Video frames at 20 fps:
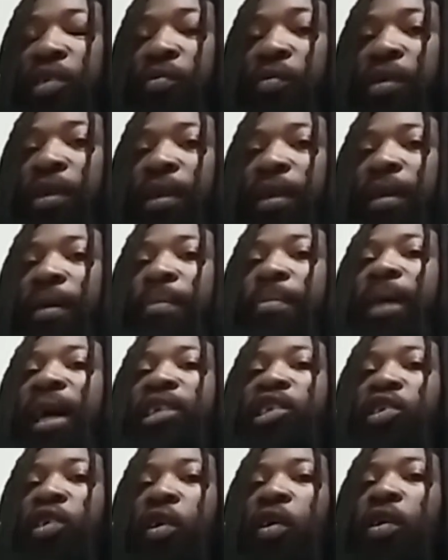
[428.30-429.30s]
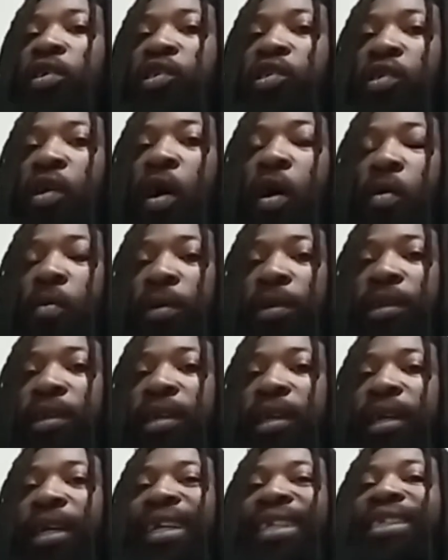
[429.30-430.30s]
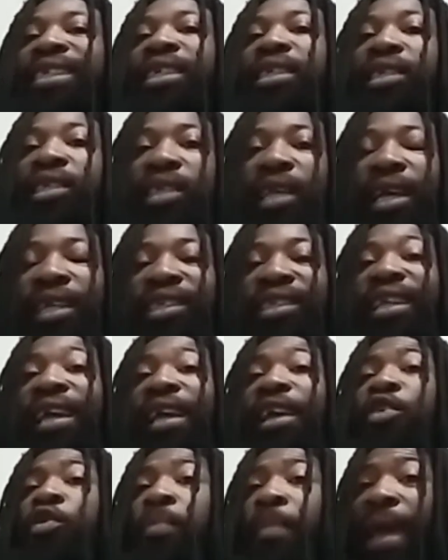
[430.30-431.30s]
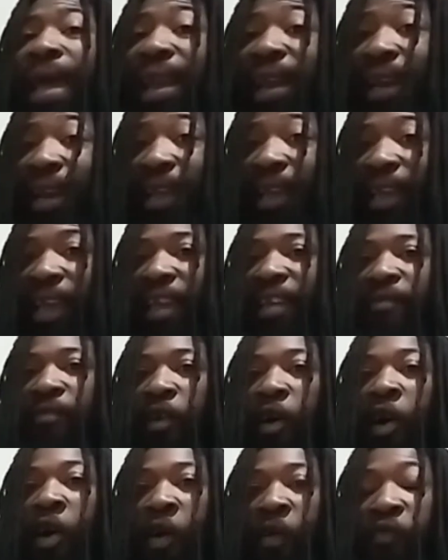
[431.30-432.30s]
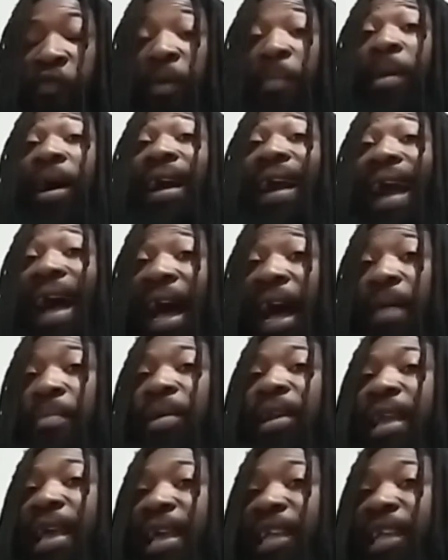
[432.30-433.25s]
theory by Charles Darwin suggests that humanity evolved from a common